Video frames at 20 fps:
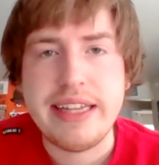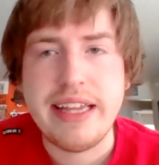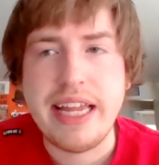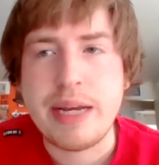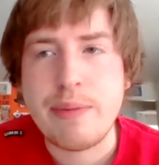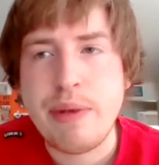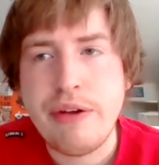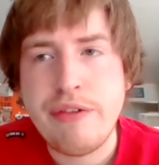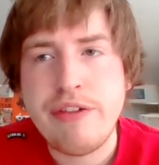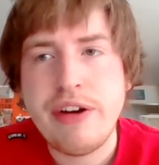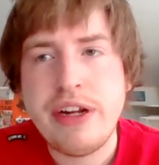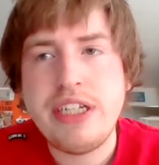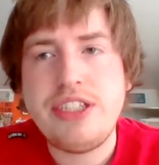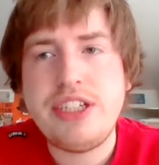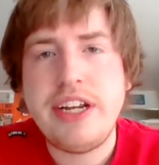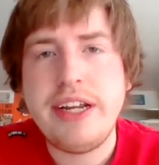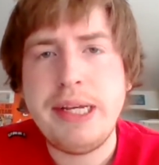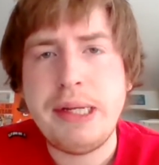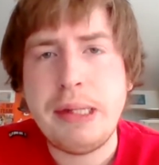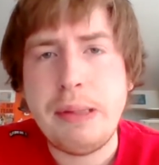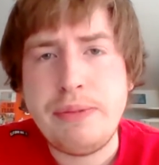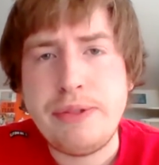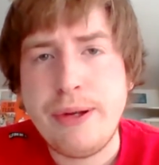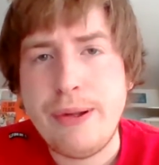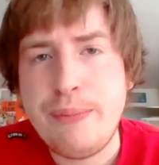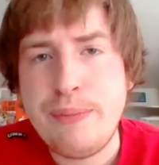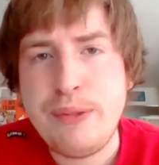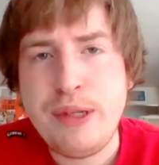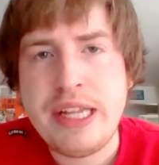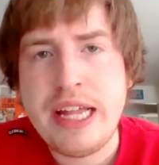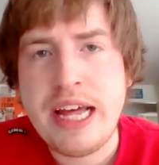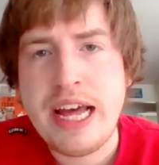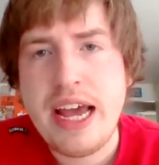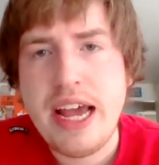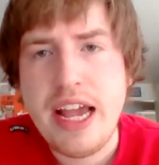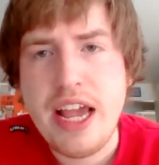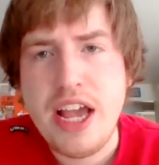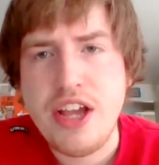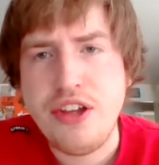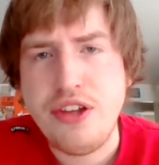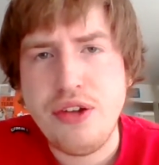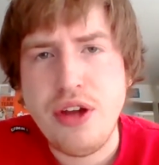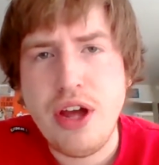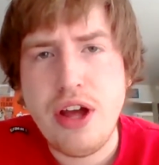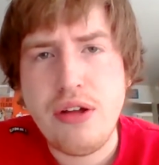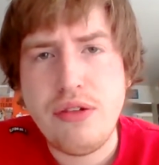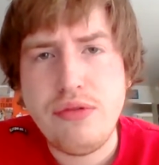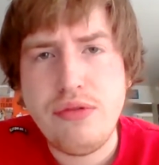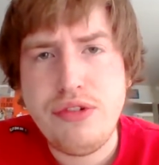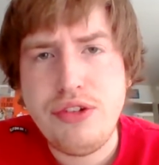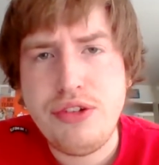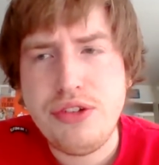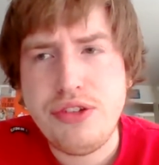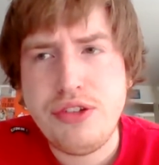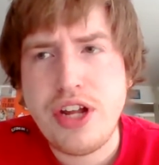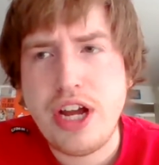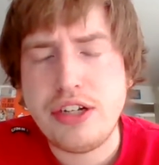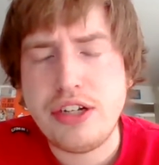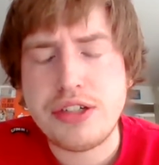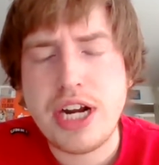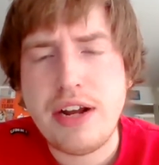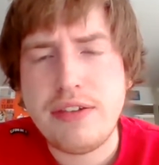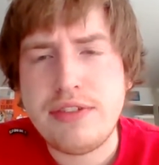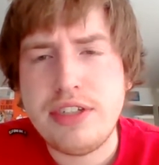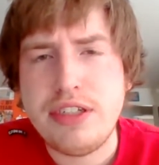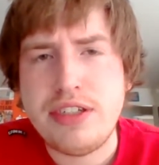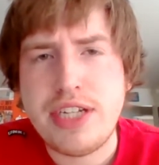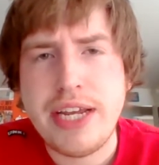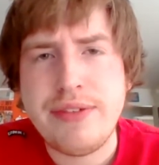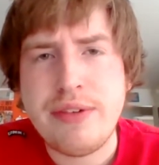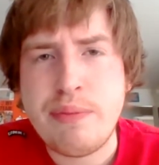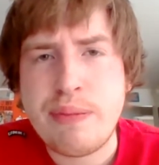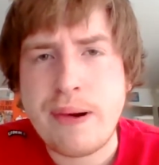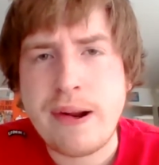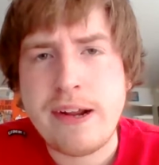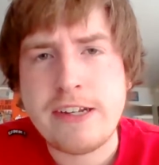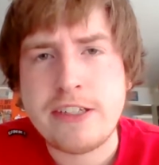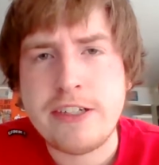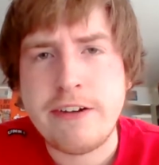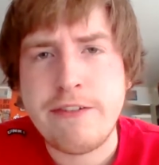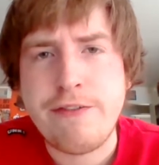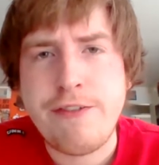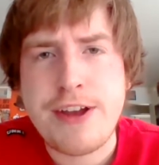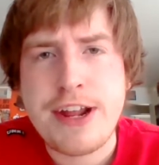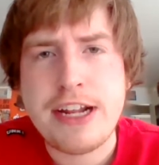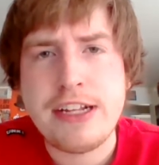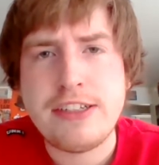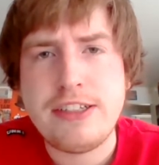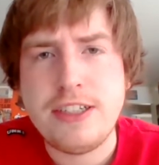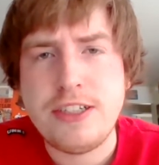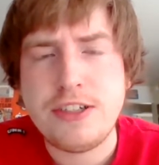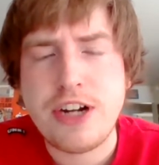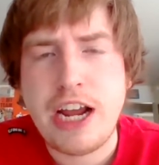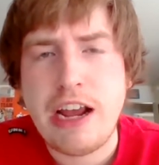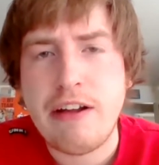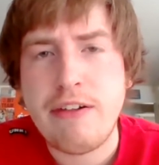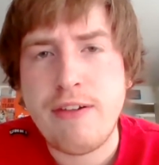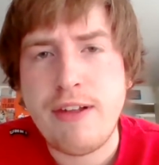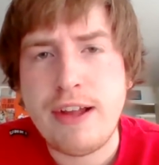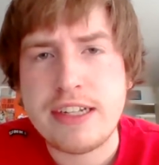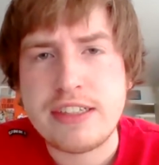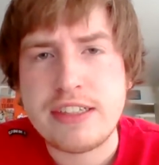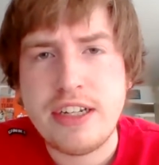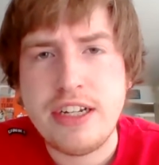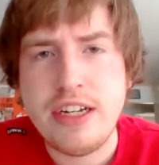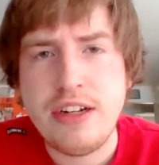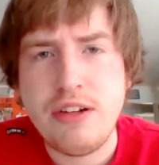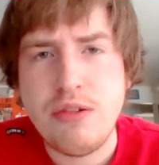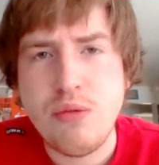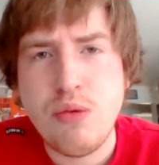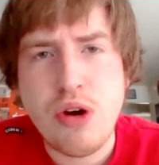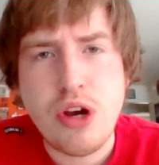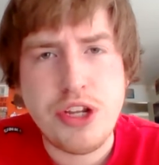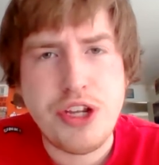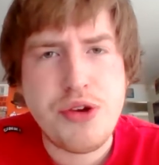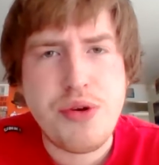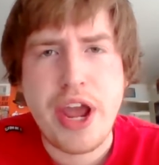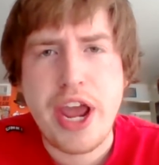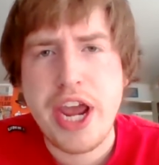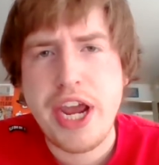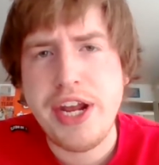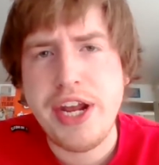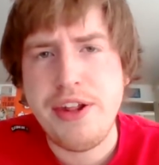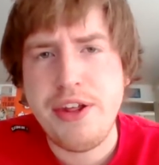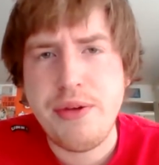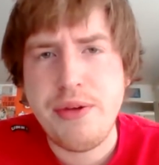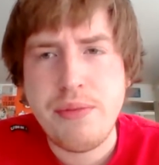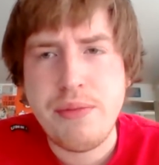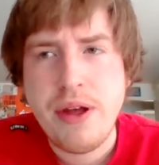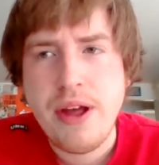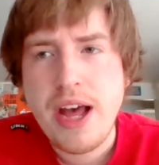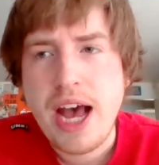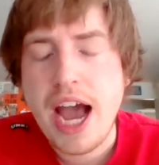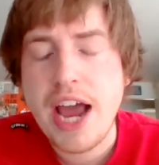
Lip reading: Like, my friend Jacob told me that, hey, yeah, I drafted David Price in our fantasy draft last night. What, you hate him?